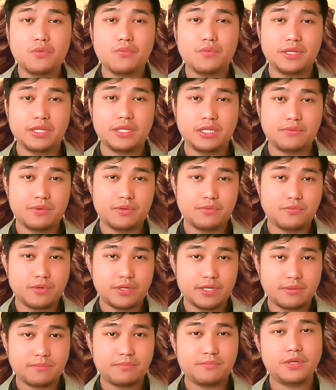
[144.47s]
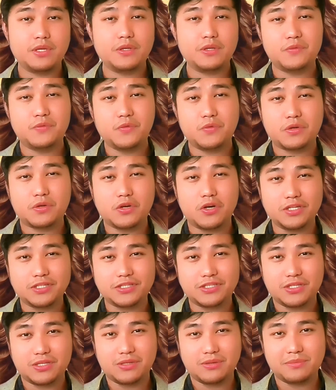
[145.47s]
where they were wearing beautiful
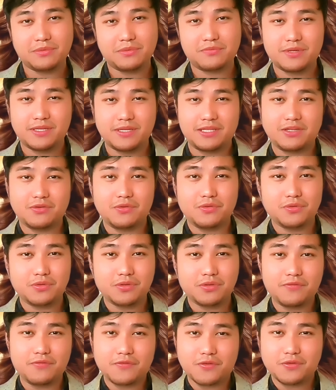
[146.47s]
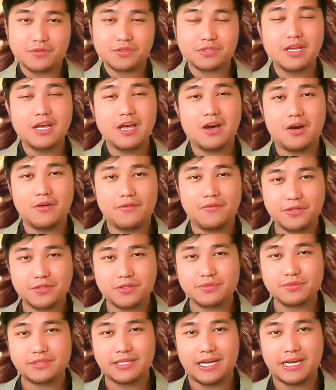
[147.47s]
costumes, where they own, of course,
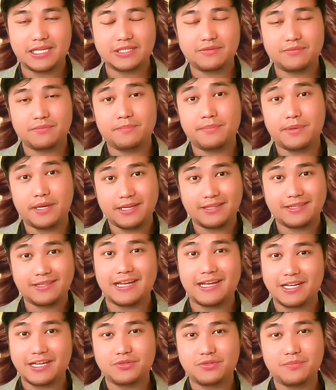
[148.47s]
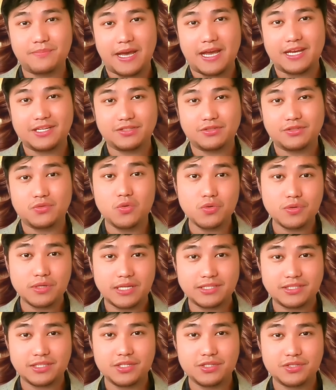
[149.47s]
official sash by the national Passion
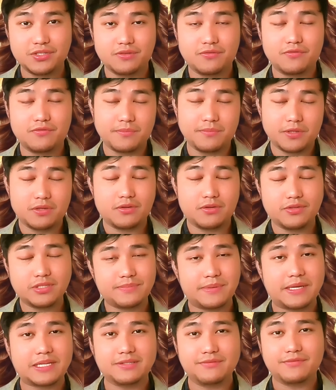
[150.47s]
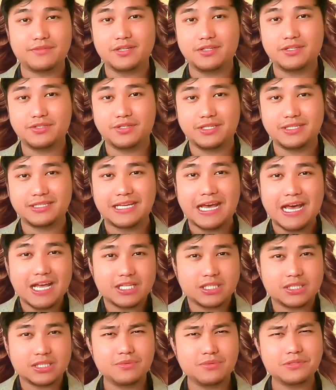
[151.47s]
organization from their respective countries.
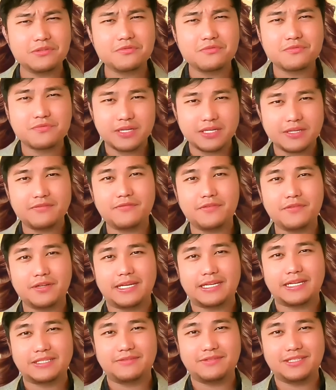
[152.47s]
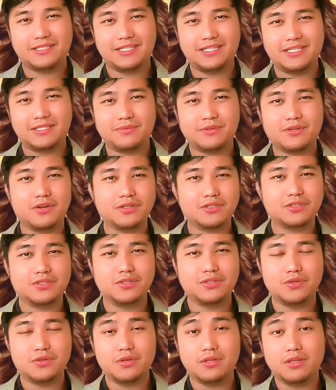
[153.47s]
So it was a really fun activities. We got
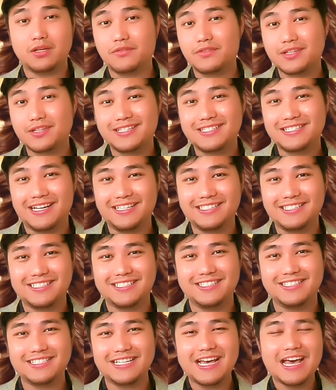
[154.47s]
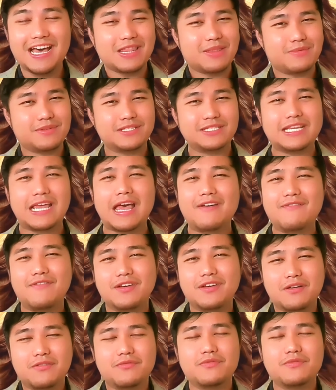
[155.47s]
to know a lot of contestants. We were just
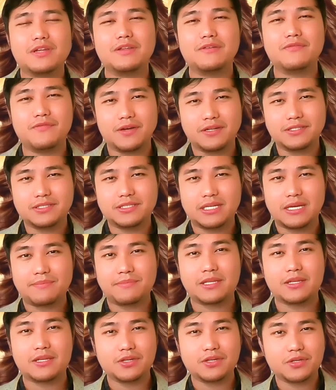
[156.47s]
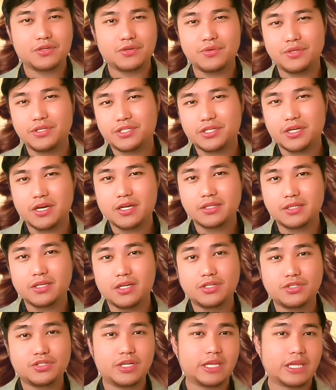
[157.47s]
having a really fun time getting to know each
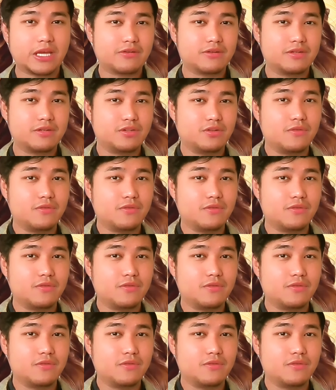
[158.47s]
other, trying out